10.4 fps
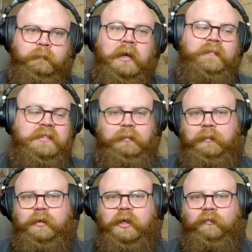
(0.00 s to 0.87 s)
But I've seen
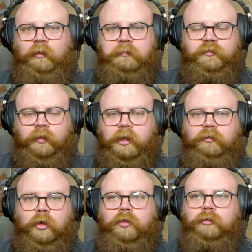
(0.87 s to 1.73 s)
people get flamed for like
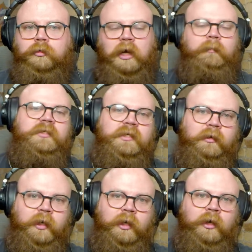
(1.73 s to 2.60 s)
local
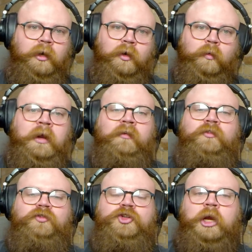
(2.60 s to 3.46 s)
commentary when
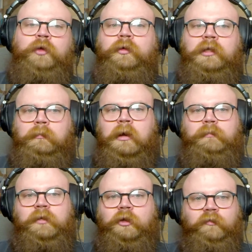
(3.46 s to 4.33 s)
it genuinely
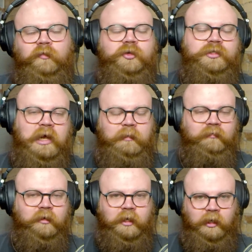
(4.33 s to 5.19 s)
might be your first time
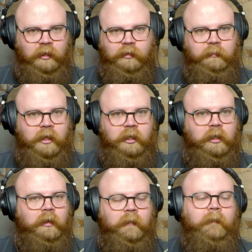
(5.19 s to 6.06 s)
ever getting on the
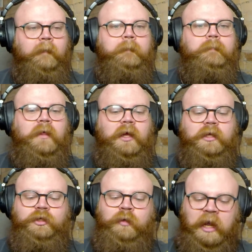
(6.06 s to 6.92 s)
mic,
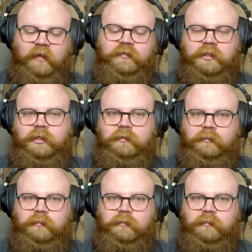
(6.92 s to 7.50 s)
and you have to.